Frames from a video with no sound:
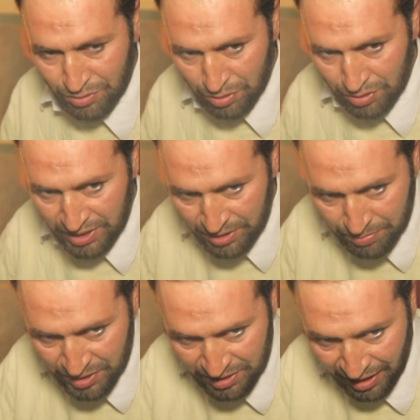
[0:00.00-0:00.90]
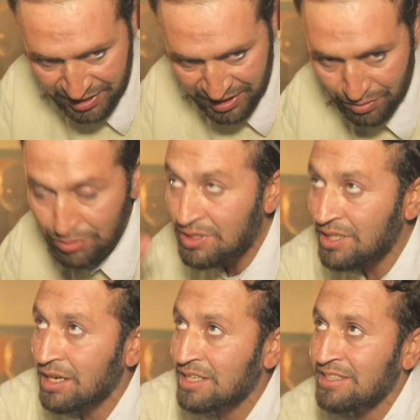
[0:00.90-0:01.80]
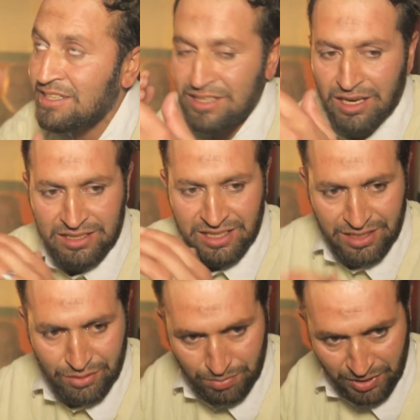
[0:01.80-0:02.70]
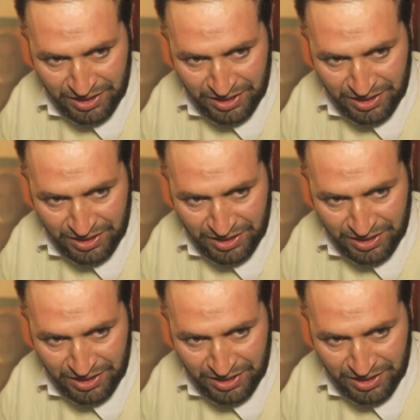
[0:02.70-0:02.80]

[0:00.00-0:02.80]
The smell of perfume also helps to attract their